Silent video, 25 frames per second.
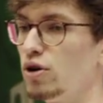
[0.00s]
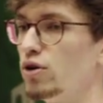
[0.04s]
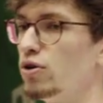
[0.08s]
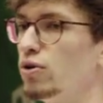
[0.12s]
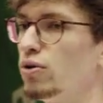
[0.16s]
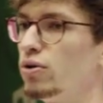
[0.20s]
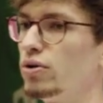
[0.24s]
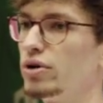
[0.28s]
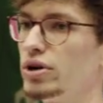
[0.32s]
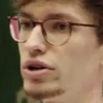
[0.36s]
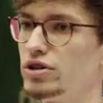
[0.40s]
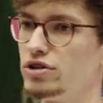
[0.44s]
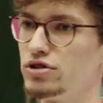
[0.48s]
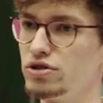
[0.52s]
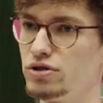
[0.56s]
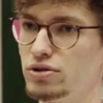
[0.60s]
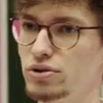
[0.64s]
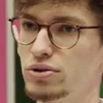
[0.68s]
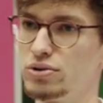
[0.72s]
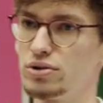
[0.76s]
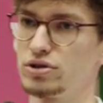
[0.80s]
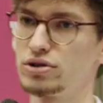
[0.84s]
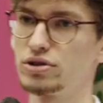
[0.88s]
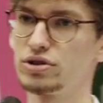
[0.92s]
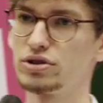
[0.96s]
nor its
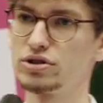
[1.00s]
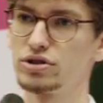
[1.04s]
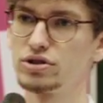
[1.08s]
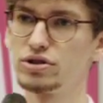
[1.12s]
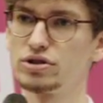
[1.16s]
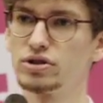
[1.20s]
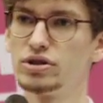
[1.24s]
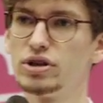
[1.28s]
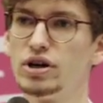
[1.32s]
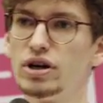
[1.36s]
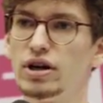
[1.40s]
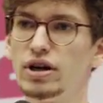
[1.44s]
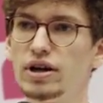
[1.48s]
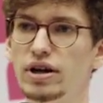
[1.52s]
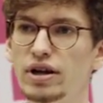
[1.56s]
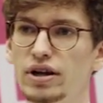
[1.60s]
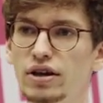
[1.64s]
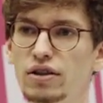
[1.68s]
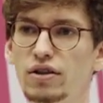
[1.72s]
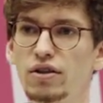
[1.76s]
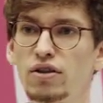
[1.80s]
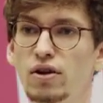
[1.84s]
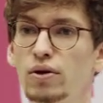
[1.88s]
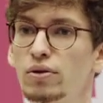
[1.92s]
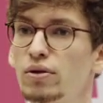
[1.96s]
solutions.
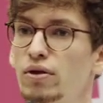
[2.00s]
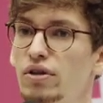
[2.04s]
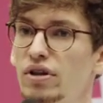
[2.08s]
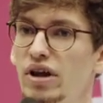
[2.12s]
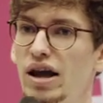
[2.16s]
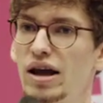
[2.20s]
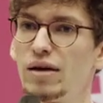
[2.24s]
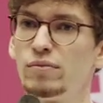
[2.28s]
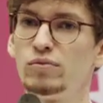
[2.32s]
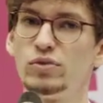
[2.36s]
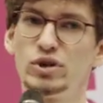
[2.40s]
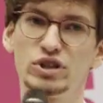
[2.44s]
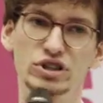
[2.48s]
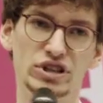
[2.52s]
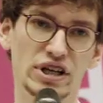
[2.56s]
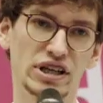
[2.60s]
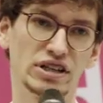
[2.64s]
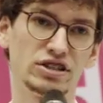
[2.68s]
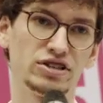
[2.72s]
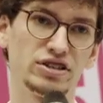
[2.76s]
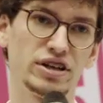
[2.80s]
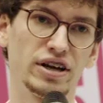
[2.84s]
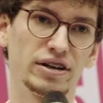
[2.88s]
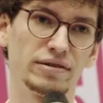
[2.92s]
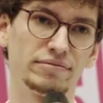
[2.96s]
So it's time we
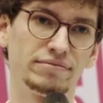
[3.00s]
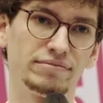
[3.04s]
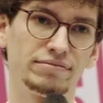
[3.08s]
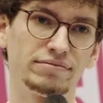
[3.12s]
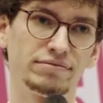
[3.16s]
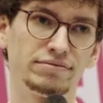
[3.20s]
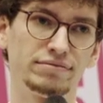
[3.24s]
change that.